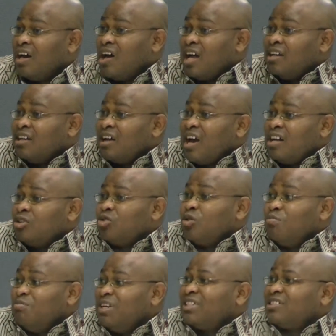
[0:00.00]
And
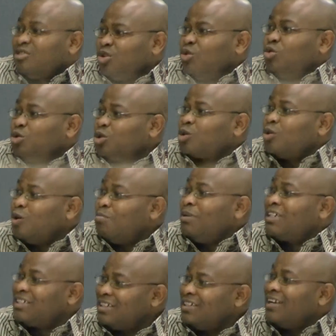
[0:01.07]
to do so
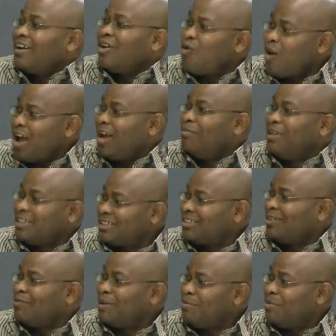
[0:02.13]
meeting the requirements
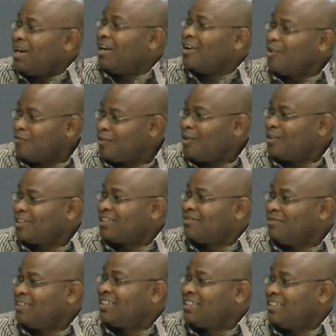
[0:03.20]
of the bank, of course,
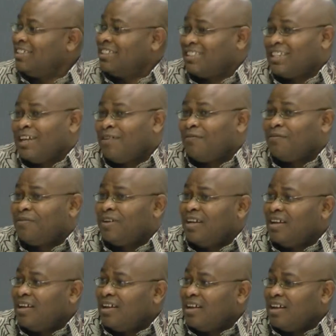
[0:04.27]
which itself,
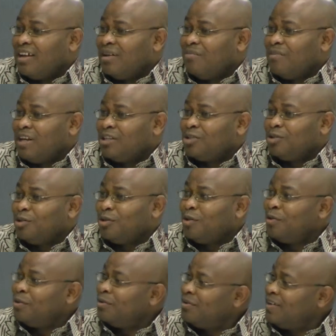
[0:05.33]
as you
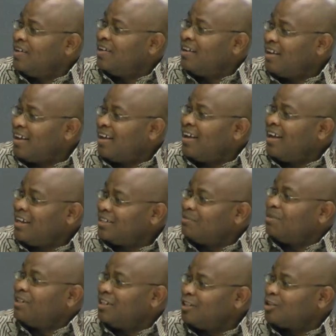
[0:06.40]
know, has
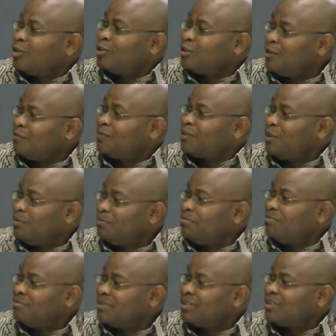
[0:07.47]
been a source of
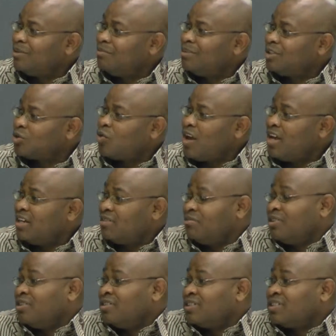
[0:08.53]
some disquiet,
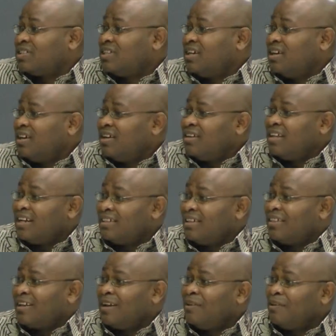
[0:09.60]
because
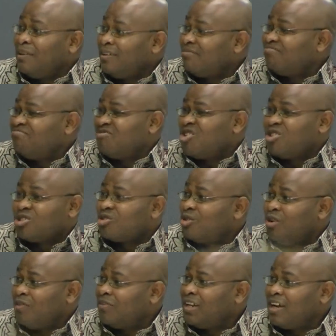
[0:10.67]
33 or
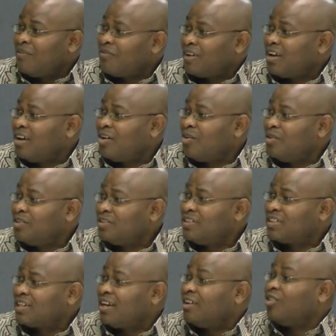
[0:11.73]
so of the African
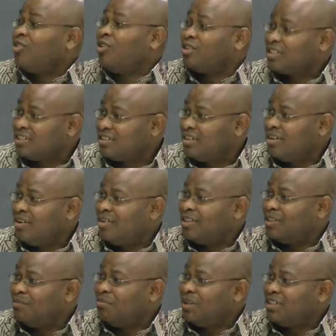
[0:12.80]
countries cannot, on
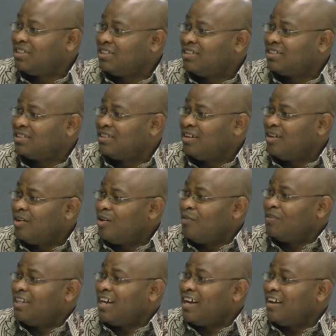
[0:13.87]
the basis
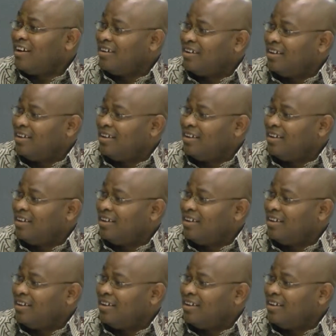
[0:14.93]
of their